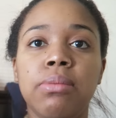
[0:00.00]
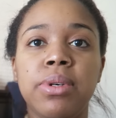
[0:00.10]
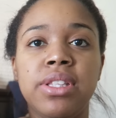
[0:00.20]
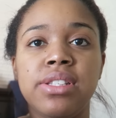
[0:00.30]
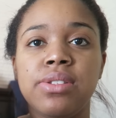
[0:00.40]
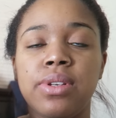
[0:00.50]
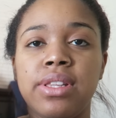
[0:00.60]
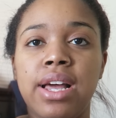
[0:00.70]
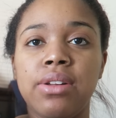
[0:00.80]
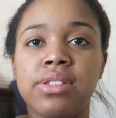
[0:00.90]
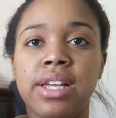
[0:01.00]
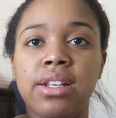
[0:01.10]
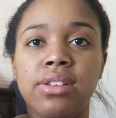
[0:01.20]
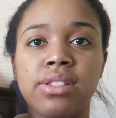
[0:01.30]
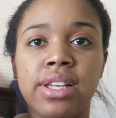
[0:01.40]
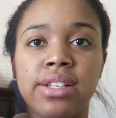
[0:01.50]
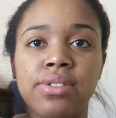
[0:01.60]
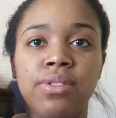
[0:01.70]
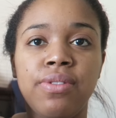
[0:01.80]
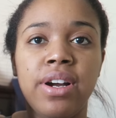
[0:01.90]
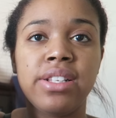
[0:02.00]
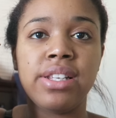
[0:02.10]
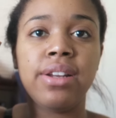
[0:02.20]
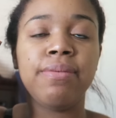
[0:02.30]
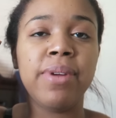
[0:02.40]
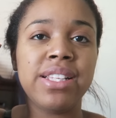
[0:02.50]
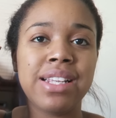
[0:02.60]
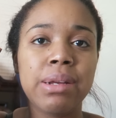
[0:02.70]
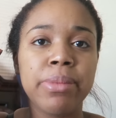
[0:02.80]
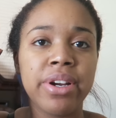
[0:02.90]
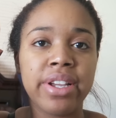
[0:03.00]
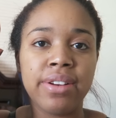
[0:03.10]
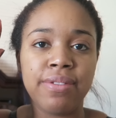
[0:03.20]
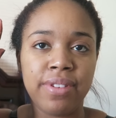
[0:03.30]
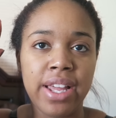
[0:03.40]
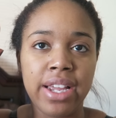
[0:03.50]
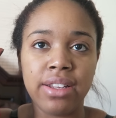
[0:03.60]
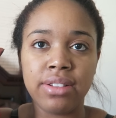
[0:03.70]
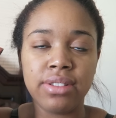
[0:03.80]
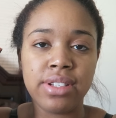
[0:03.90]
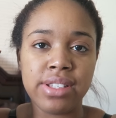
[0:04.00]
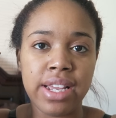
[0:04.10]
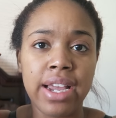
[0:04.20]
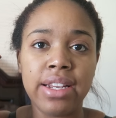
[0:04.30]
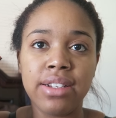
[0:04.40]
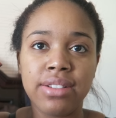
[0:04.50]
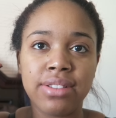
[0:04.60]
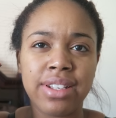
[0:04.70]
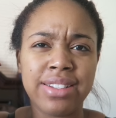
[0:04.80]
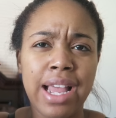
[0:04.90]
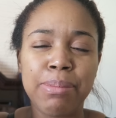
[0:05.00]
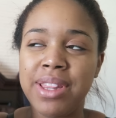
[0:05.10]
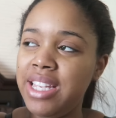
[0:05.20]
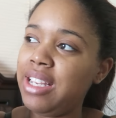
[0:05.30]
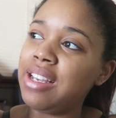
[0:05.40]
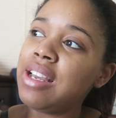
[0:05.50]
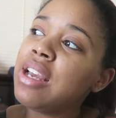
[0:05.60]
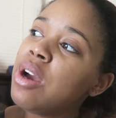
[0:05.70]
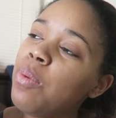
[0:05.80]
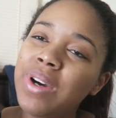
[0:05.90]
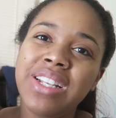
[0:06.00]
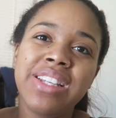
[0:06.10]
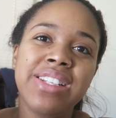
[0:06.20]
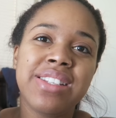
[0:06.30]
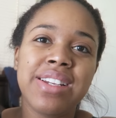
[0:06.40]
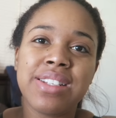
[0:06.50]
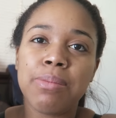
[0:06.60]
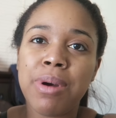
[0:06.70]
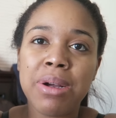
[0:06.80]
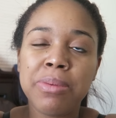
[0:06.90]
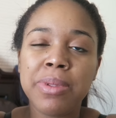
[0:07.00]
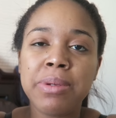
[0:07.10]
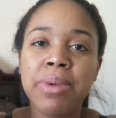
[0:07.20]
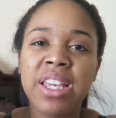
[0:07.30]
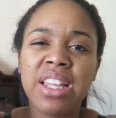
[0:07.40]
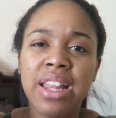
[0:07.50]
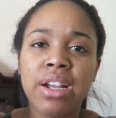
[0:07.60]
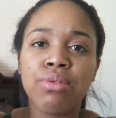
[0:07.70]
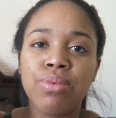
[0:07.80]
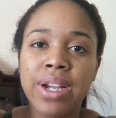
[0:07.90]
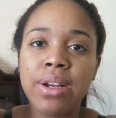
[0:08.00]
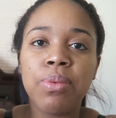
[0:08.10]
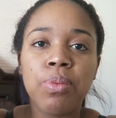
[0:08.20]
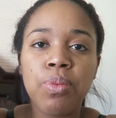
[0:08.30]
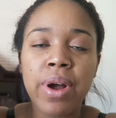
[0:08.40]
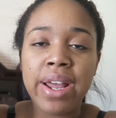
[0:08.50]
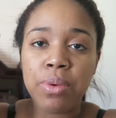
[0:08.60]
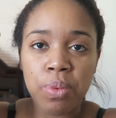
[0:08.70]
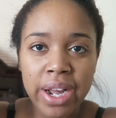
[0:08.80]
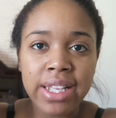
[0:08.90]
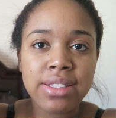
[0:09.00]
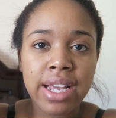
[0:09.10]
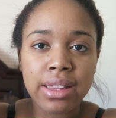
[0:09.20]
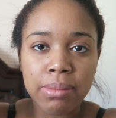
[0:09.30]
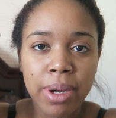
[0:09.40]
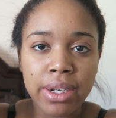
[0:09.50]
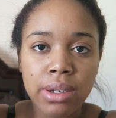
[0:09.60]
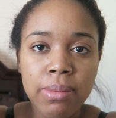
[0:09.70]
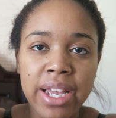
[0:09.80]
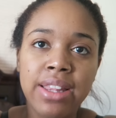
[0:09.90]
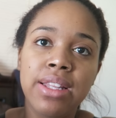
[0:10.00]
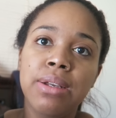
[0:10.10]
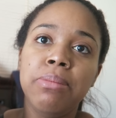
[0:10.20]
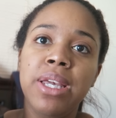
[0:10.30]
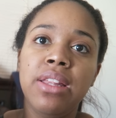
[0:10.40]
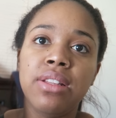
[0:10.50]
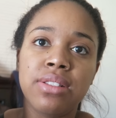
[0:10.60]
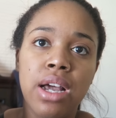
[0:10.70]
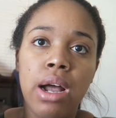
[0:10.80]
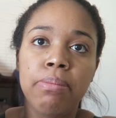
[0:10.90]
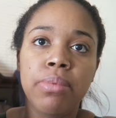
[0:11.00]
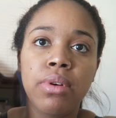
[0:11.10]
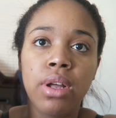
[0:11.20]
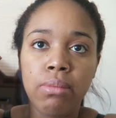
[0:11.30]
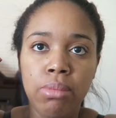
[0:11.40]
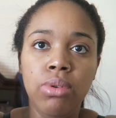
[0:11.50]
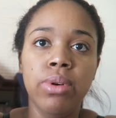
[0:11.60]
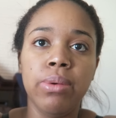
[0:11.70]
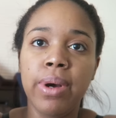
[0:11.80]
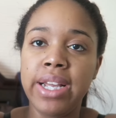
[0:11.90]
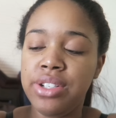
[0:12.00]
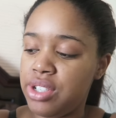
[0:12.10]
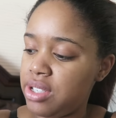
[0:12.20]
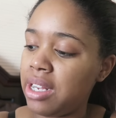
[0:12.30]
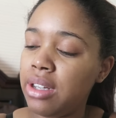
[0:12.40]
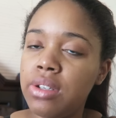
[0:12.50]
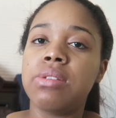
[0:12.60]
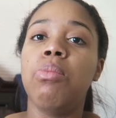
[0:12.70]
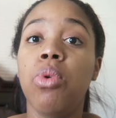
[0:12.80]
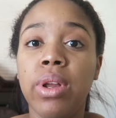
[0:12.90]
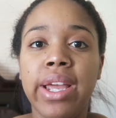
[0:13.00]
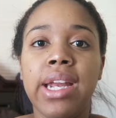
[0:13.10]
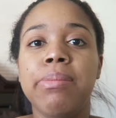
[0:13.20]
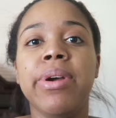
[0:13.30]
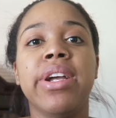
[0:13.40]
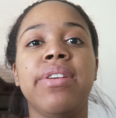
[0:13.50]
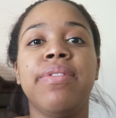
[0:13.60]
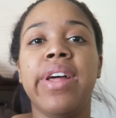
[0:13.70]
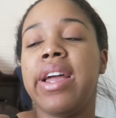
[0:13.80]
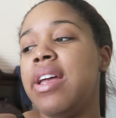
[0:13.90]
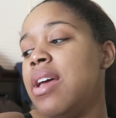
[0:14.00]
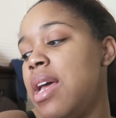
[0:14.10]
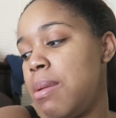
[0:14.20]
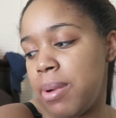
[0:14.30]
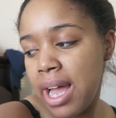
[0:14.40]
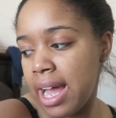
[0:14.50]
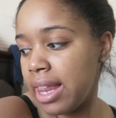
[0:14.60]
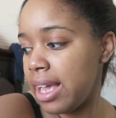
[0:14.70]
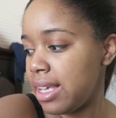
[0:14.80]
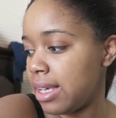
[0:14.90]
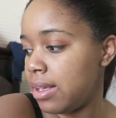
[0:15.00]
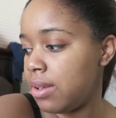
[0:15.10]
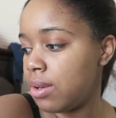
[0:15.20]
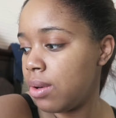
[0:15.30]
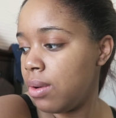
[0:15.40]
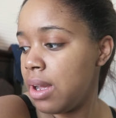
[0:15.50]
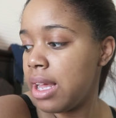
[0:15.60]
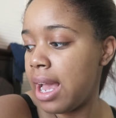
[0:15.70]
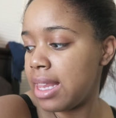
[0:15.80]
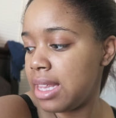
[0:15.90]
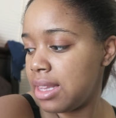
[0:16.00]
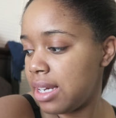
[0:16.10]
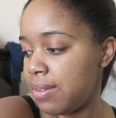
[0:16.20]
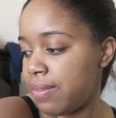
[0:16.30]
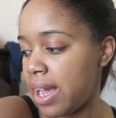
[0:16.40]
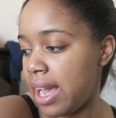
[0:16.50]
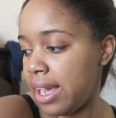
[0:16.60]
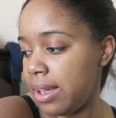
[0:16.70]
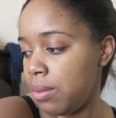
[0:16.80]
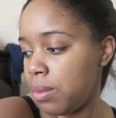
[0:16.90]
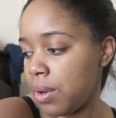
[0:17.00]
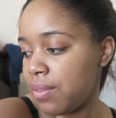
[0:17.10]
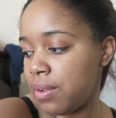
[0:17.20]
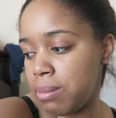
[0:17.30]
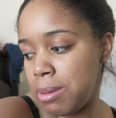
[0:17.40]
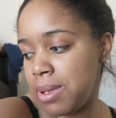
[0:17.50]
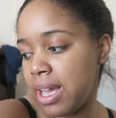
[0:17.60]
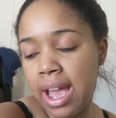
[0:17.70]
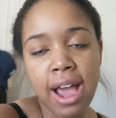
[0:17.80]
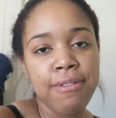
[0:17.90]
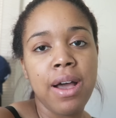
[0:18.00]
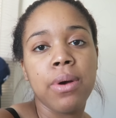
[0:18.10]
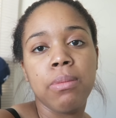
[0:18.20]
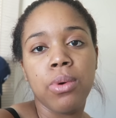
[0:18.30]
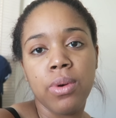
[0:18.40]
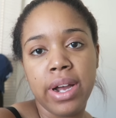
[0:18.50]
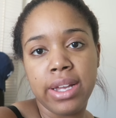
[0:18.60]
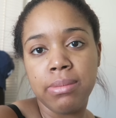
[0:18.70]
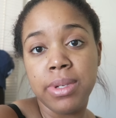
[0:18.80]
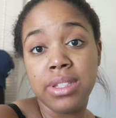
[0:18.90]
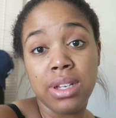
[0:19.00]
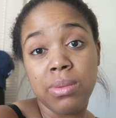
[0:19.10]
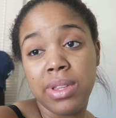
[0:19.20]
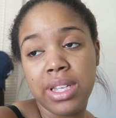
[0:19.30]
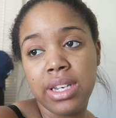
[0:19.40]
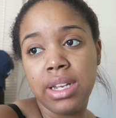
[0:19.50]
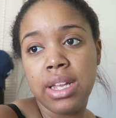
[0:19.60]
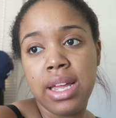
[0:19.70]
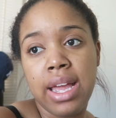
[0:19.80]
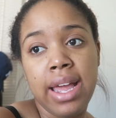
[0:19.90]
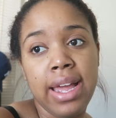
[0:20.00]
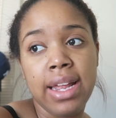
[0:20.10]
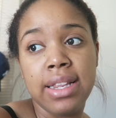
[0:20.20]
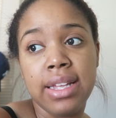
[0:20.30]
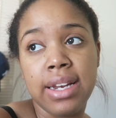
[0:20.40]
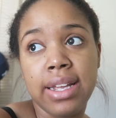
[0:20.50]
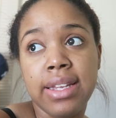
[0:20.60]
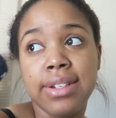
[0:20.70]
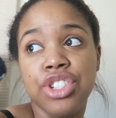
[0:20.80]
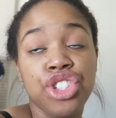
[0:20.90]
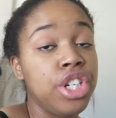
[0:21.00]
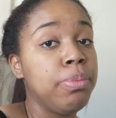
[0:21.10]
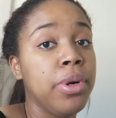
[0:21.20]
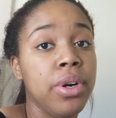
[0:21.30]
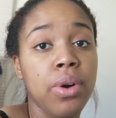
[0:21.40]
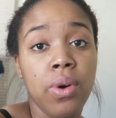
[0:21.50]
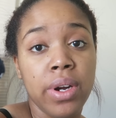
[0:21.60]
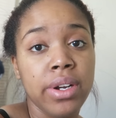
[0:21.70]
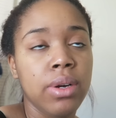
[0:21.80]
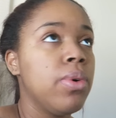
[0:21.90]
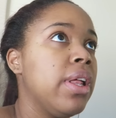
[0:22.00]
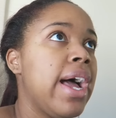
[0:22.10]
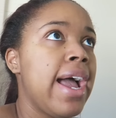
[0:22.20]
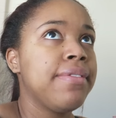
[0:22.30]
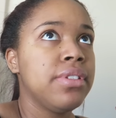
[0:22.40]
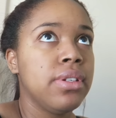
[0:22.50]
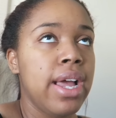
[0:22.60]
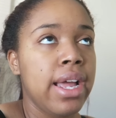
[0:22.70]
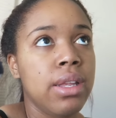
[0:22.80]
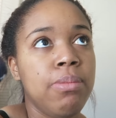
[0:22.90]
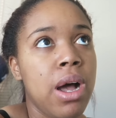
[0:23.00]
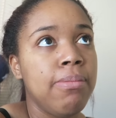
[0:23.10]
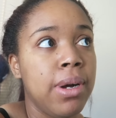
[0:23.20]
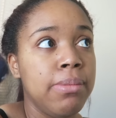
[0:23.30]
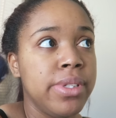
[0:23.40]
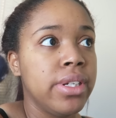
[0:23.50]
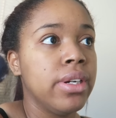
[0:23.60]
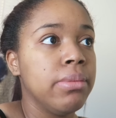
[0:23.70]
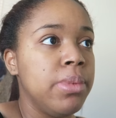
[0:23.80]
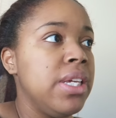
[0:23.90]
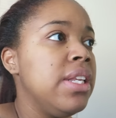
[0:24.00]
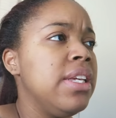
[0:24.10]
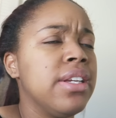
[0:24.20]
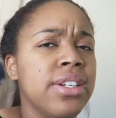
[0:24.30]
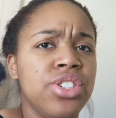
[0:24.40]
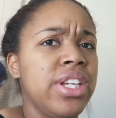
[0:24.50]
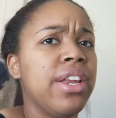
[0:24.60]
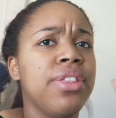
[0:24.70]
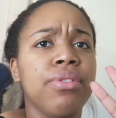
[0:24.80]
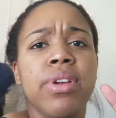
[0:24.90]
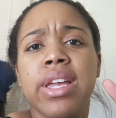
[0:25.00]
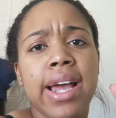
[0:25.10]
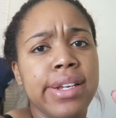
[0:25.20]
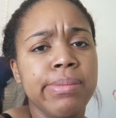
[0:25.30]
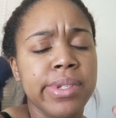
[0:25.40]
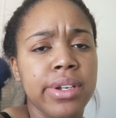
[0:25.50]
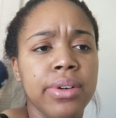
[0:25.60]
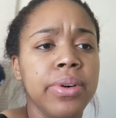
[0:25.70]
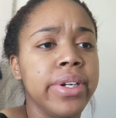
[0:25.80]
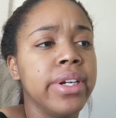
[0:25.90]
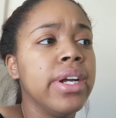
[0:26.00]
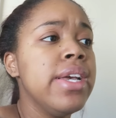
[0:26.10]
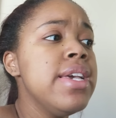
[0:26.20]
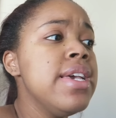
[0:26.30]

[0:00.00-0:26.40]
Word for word: but this is what the outside looks like so far. It's an, it's an American flag design type of thing. One of these days I'll probably make it like red and white at the bottom and then make the top blue and white, just so it looks more like an American flag. But I like it, you know. I think that if I work for maybe a half hour more, I can be done with it, and then I can ship her order. Well, I have to add the pom-pom to her beanie because she had three items in her order,